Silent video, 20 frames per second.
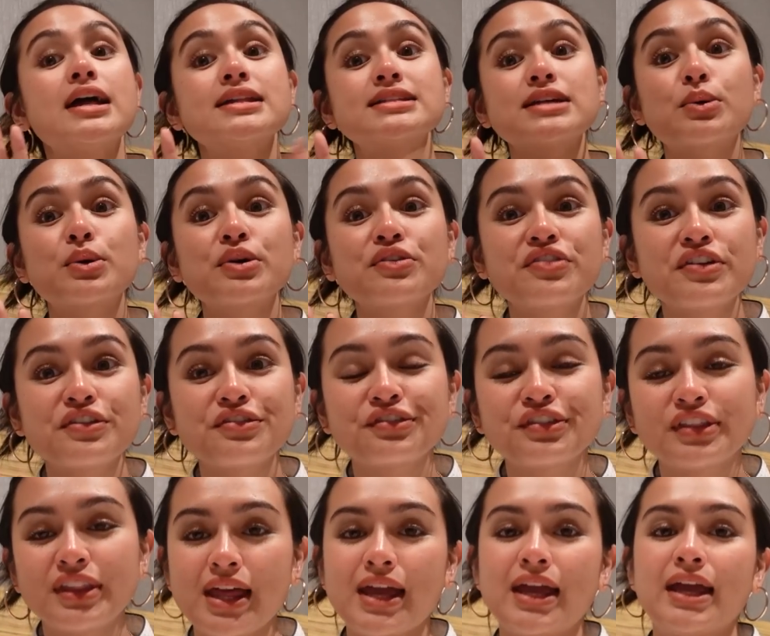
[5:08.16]
It's our
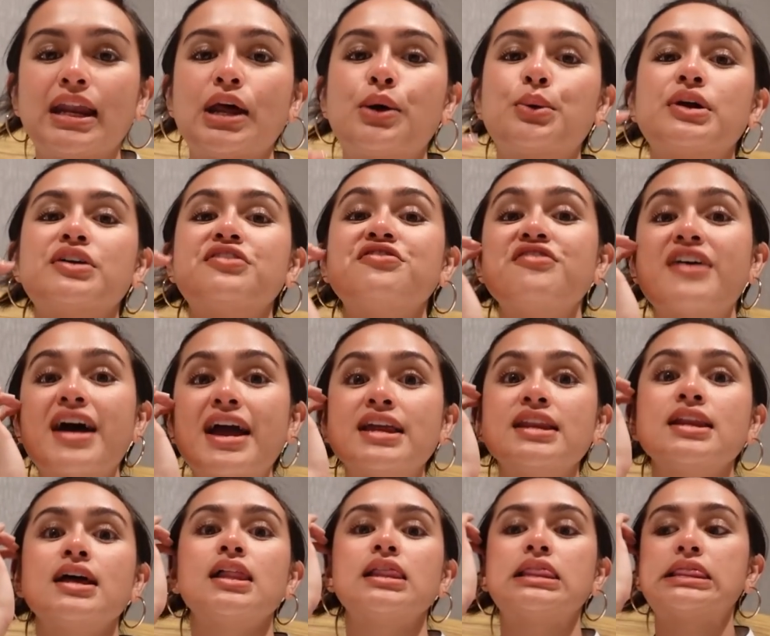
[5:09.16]
50 and our
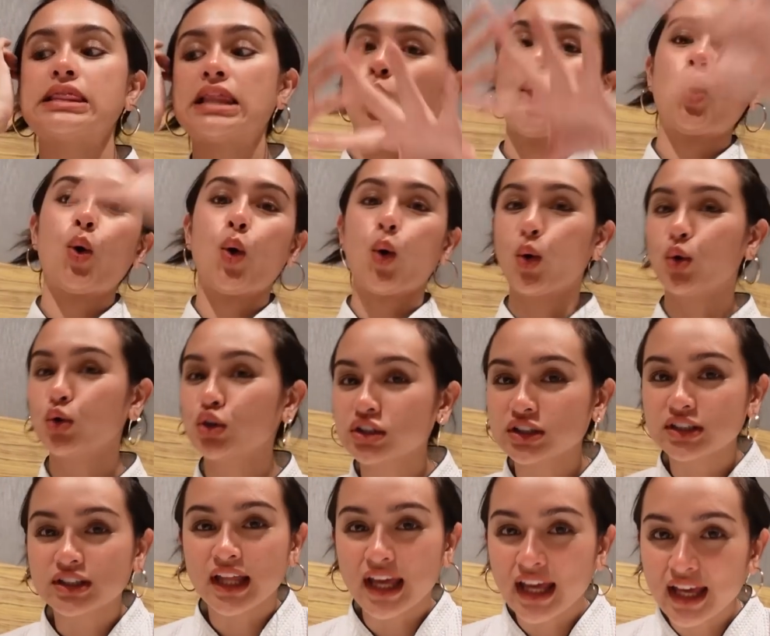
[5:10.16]
final whole
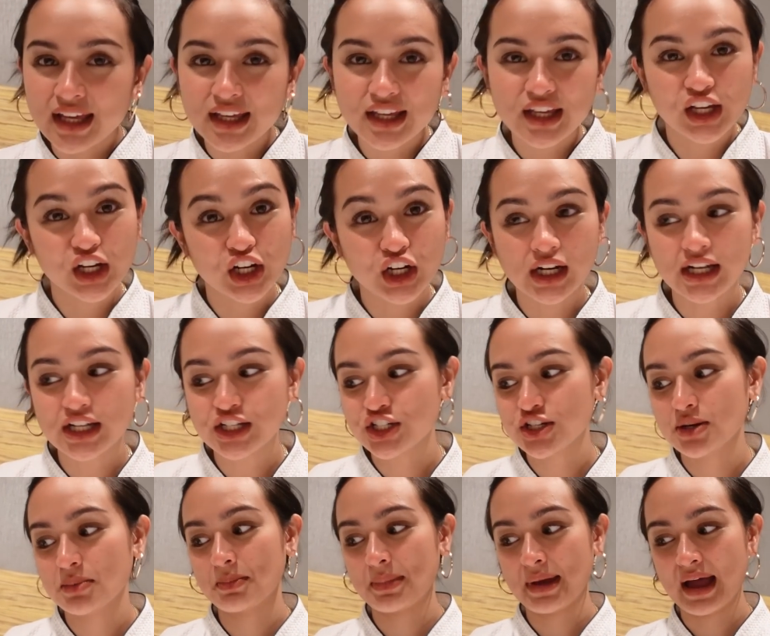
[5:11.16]
day here in
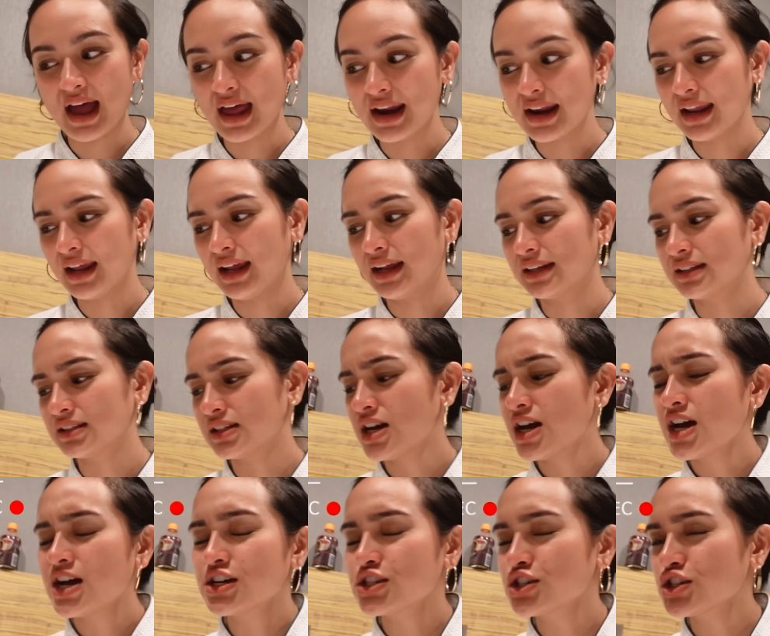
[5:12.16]
Japan. And
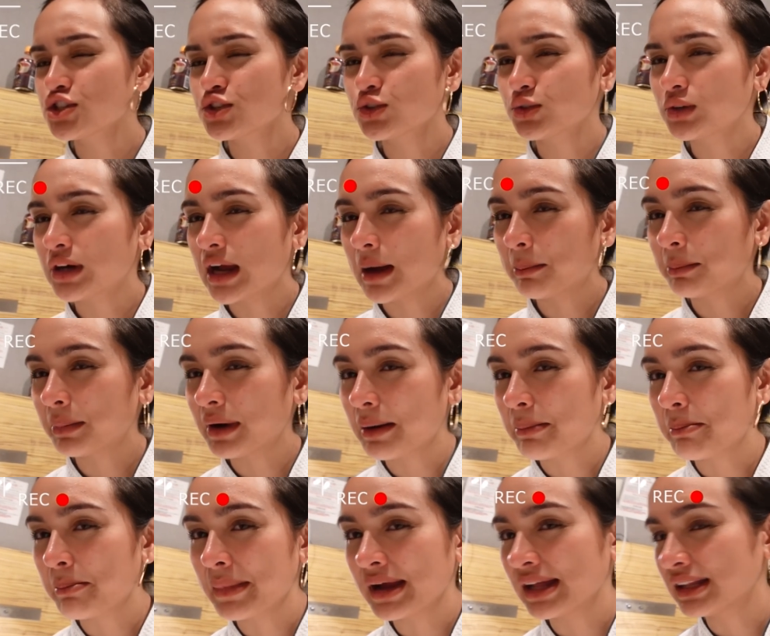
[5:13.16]
just to wrap
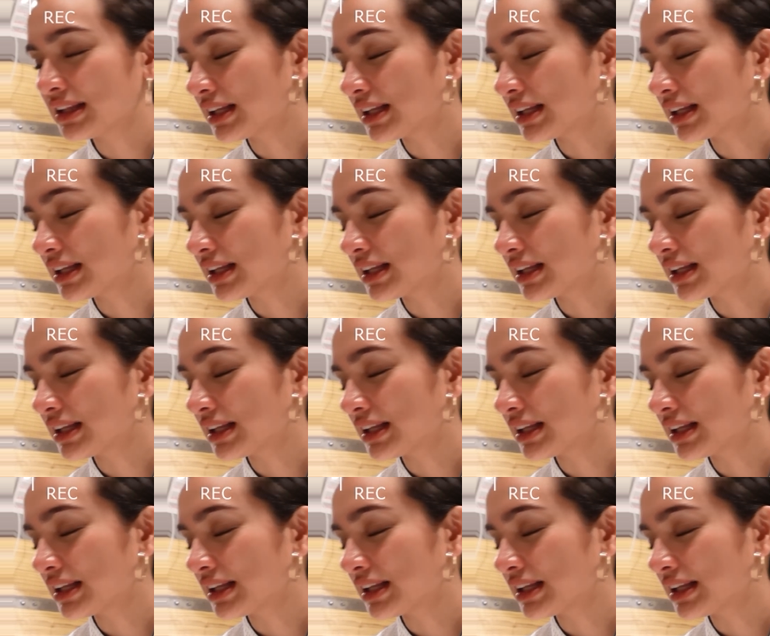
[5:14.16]
up my